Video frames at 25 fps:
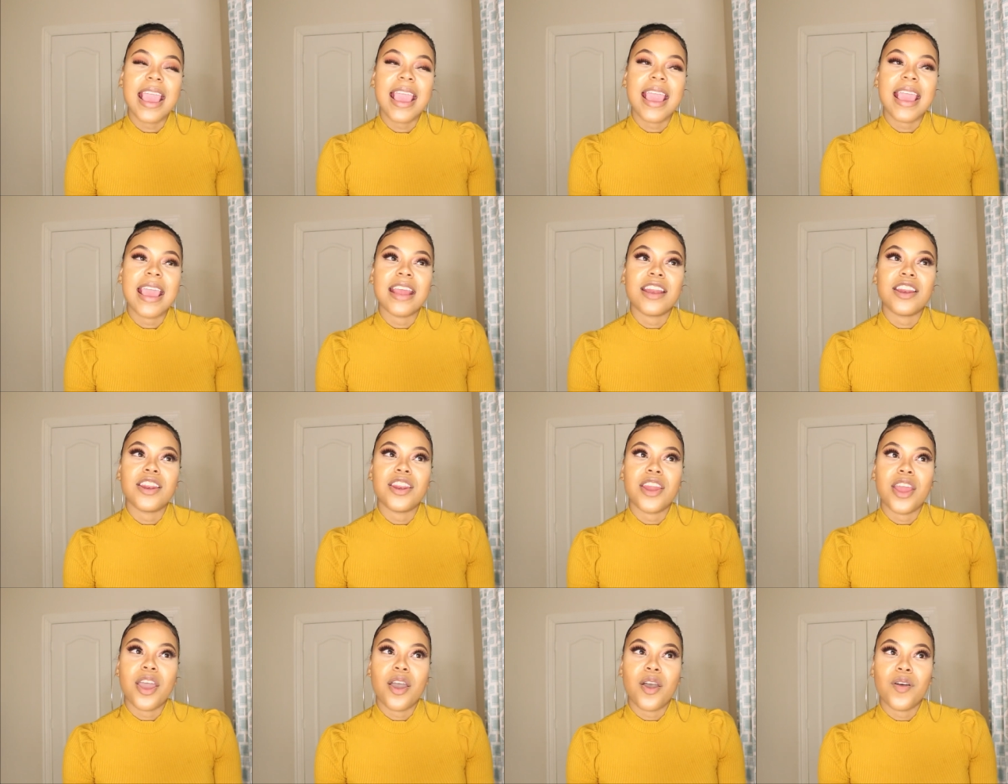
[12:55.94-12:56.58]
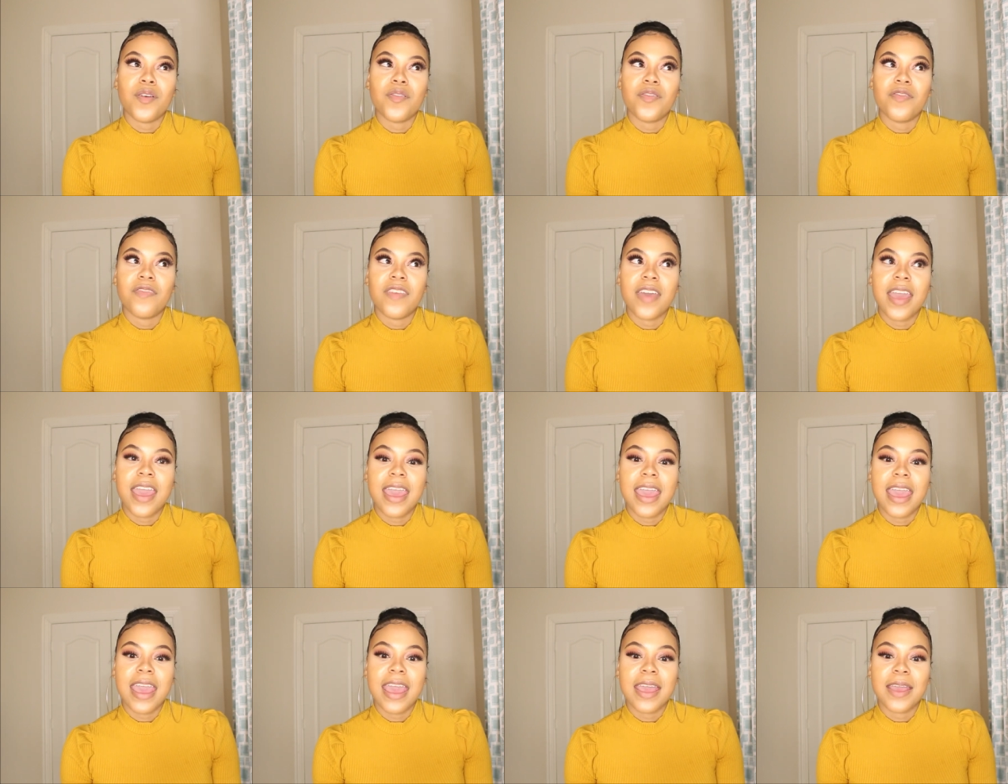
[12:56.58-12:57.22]
and know
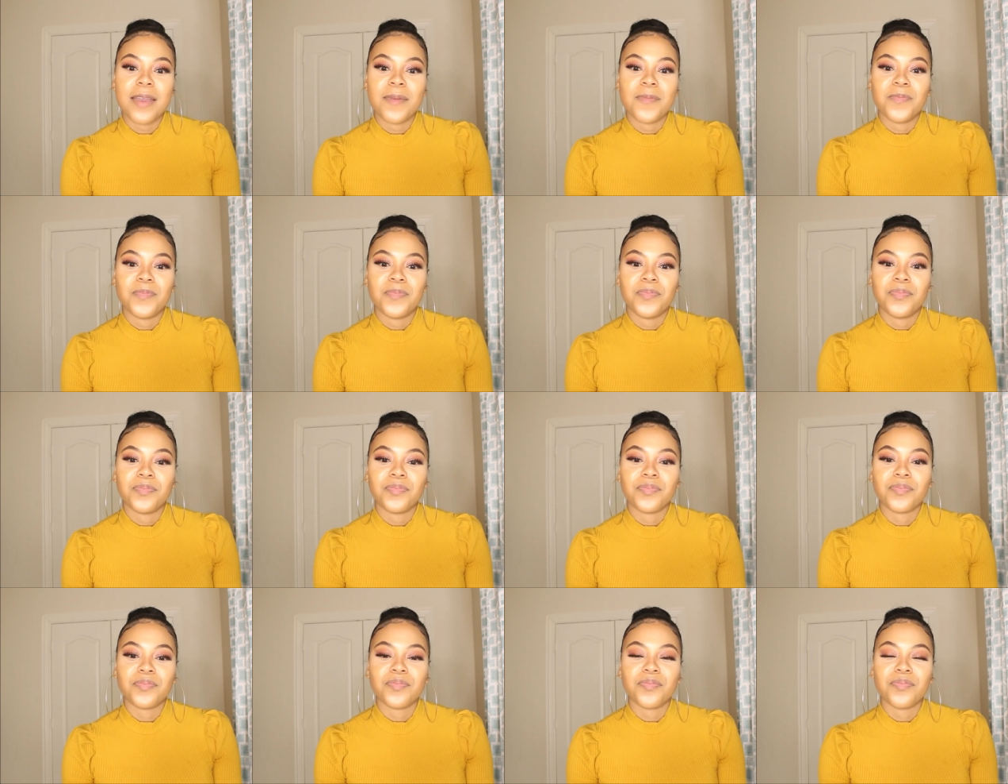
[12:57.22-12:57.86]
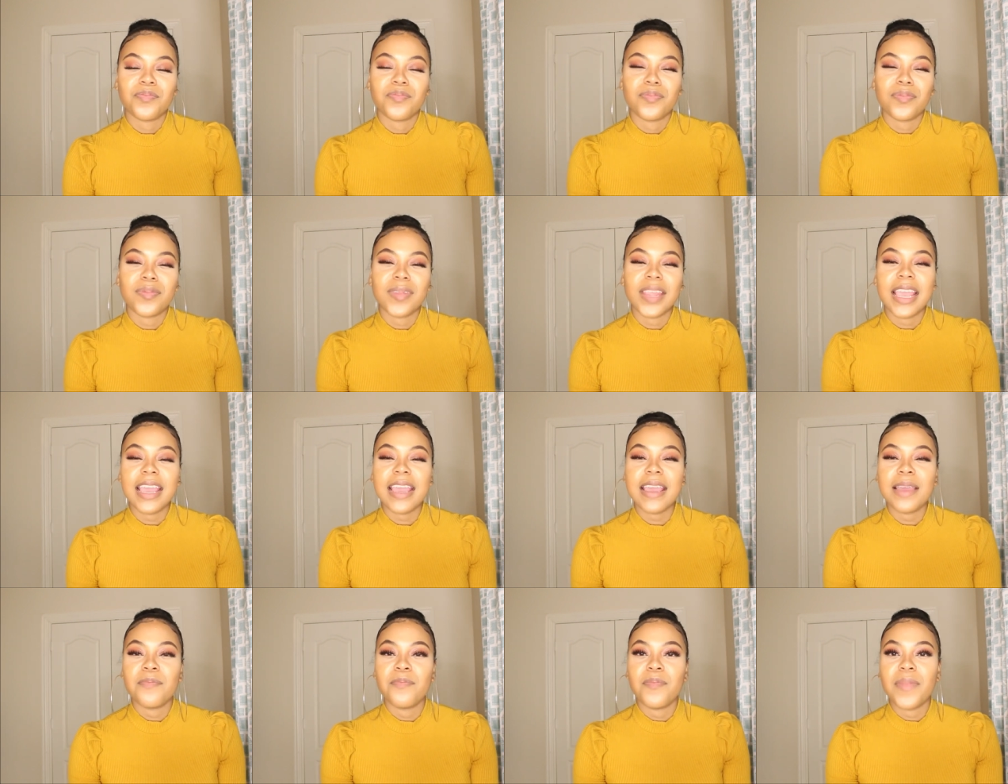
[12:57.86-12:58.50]
that
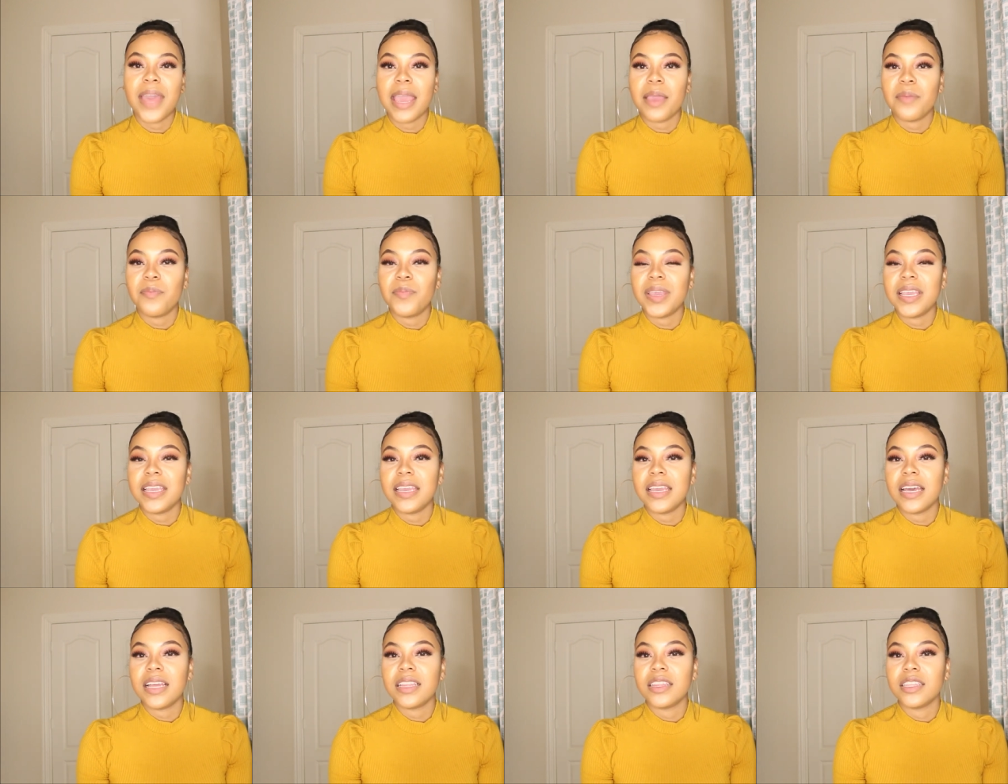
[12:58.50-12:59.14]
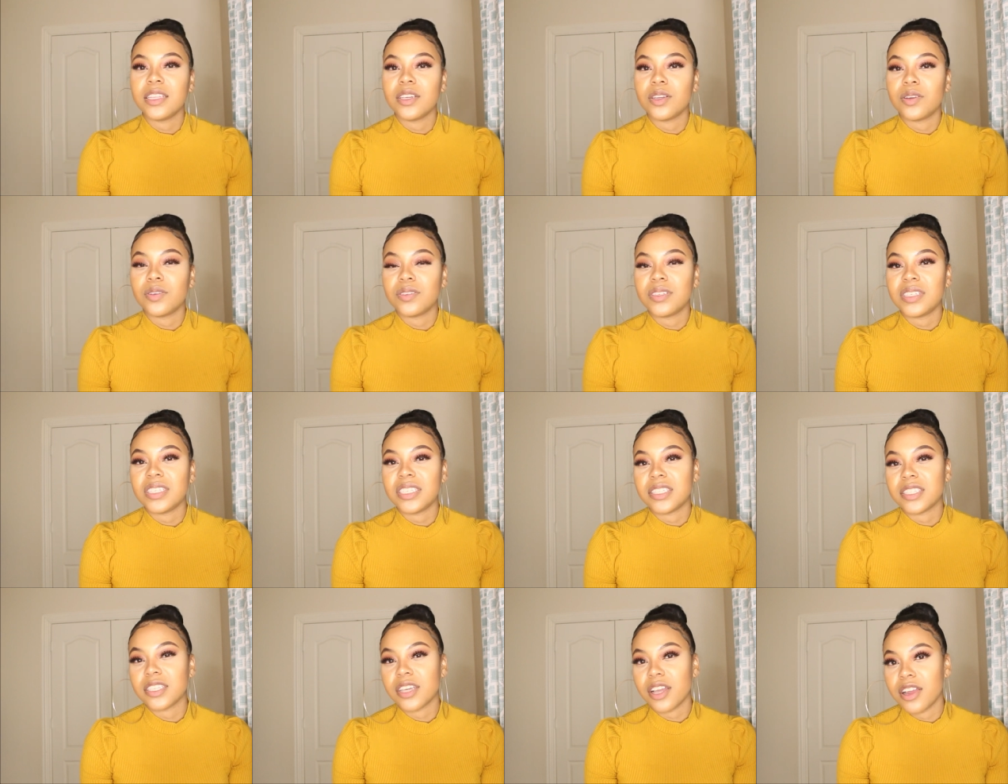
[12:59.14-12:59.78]
it may be a little
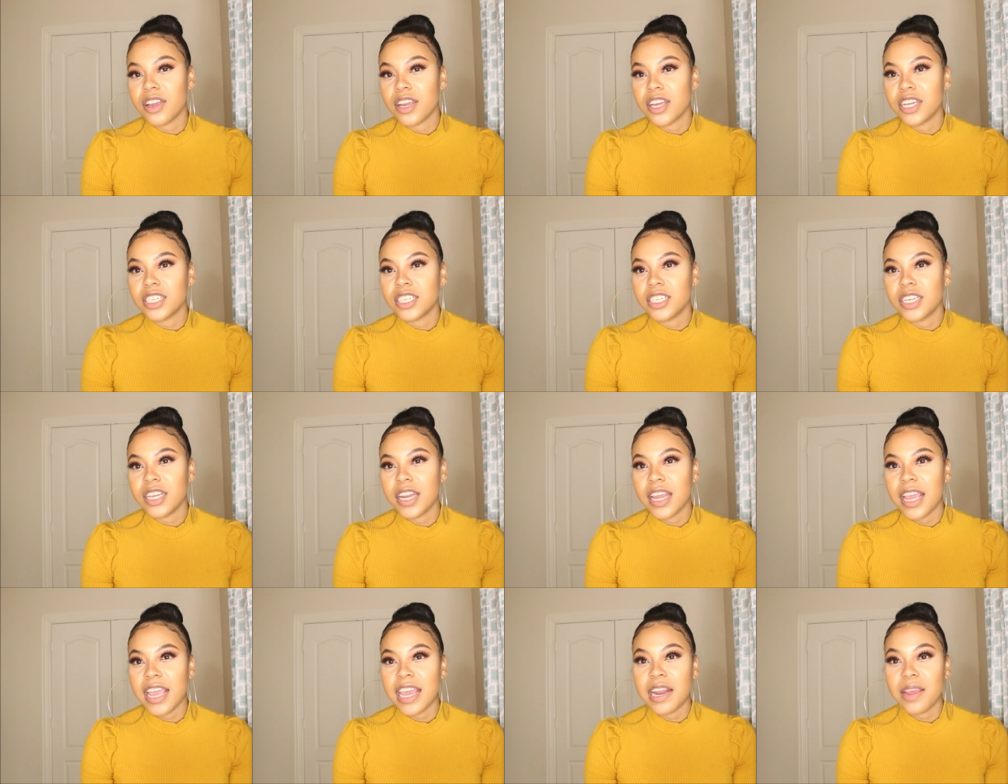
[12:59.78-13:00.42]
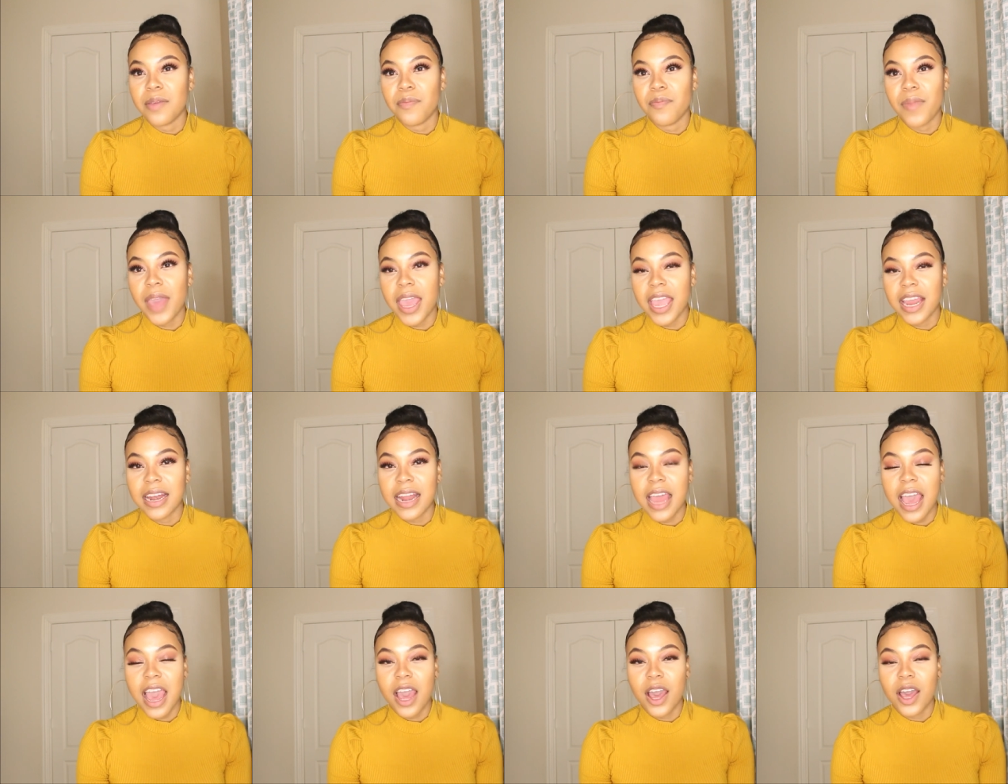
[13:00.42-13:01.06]
discouraging, and it
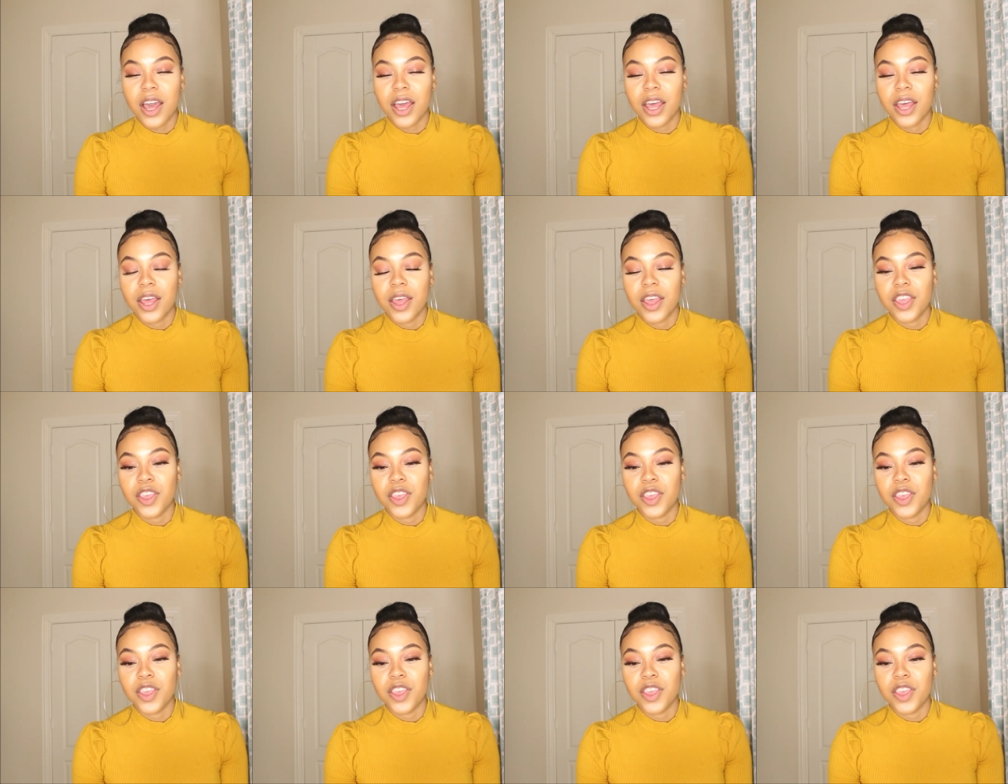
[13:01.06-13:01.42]
may not,